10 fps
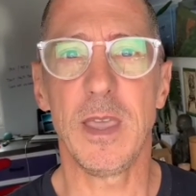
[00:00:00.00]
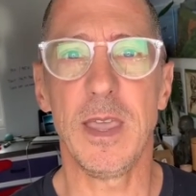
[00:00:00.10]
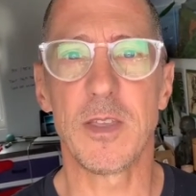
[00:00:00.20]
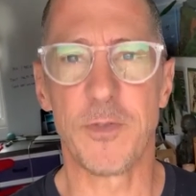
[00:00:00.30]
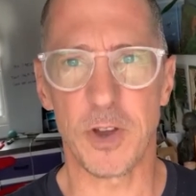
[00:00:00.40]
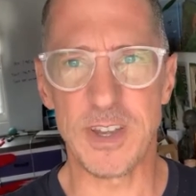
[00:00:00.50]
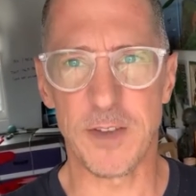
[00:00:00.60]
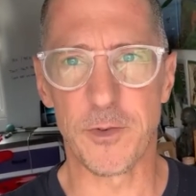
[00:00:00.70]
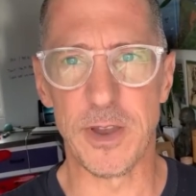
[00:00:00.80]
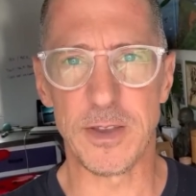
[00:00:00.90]
It's very
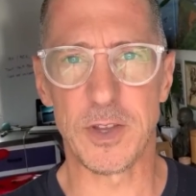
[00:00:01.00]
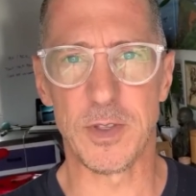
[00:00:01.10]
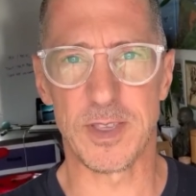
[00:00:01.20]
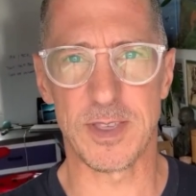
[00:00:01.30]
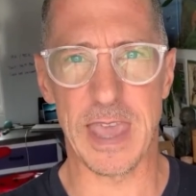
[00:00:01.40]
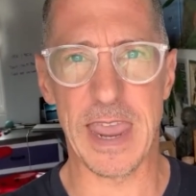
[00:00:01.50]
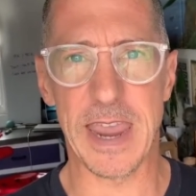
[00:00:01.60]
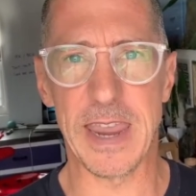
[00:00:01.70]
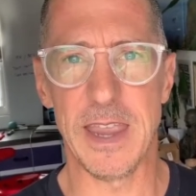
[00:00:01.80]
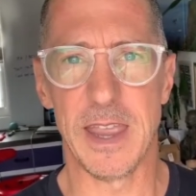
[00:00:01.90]
different to
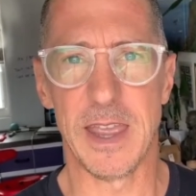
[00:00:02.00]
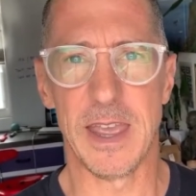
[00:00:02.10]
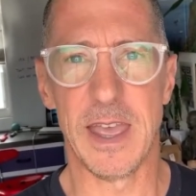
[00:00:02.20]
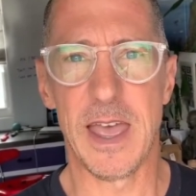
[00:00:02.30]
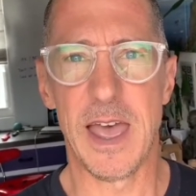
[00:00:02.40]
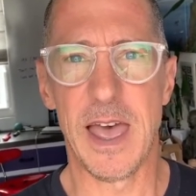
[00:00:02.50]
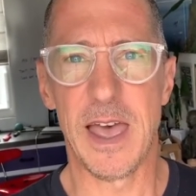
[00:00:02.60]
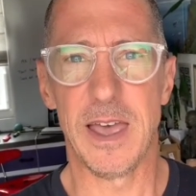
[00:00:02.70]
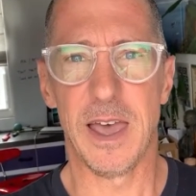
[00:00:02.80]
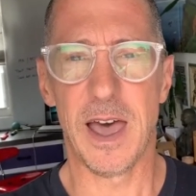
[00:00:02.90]
say,
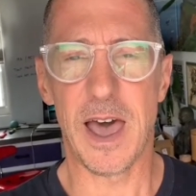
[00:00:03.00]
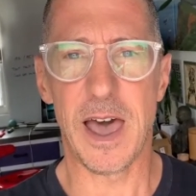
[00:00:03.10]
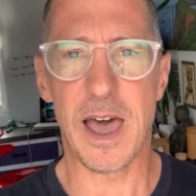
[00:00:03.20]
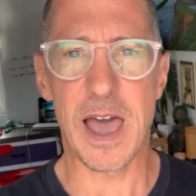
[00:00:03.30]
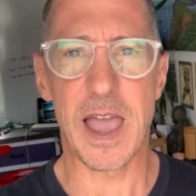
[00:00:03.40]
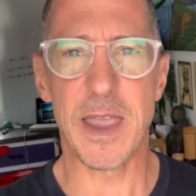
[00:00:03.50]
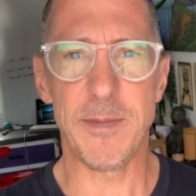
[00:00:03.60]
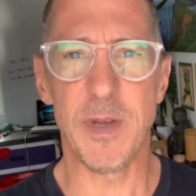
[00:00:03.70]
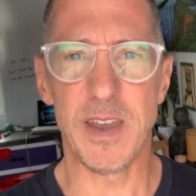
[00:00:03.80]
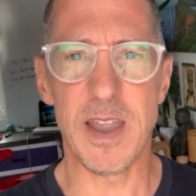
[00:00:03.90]
I'm
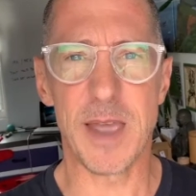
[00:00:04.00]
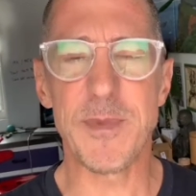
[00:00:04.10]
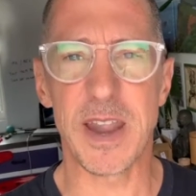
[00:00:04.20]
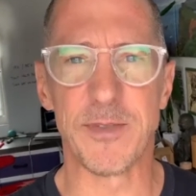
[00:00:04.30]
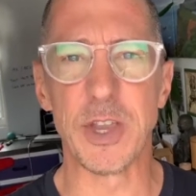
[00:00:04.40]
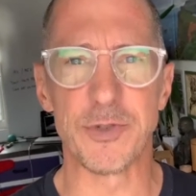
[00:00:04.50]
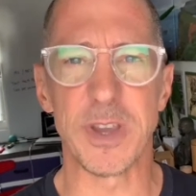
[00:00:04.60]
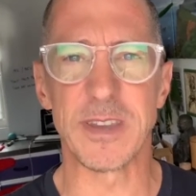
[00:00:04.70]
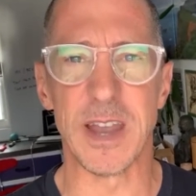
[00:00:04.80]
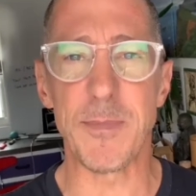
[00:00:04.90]
not having a drink
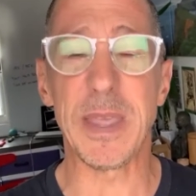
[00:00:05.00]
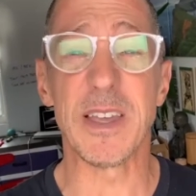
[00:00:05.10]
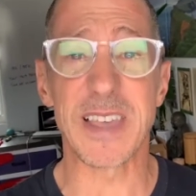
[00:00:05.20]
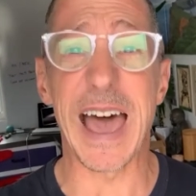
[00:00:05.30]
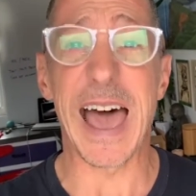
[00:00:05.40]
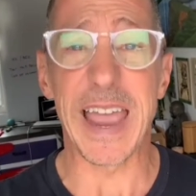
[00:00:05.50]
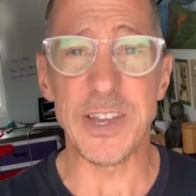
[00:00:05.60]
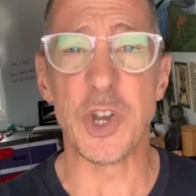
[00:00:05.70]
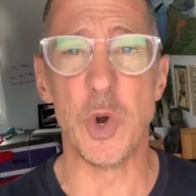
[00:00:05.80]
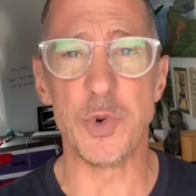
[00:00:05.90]
tonight because I
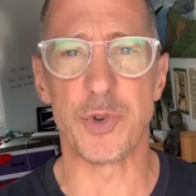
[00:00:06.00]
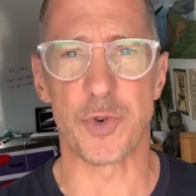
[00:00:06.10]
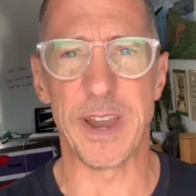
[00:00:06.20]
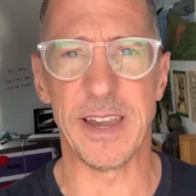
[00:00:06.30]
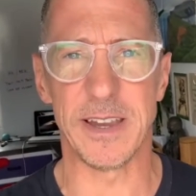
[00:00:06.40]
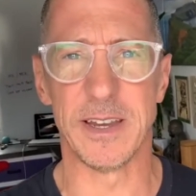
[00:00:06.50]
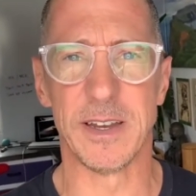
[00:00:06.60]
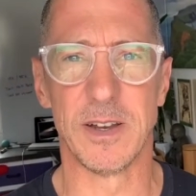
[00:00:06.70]
don't drink,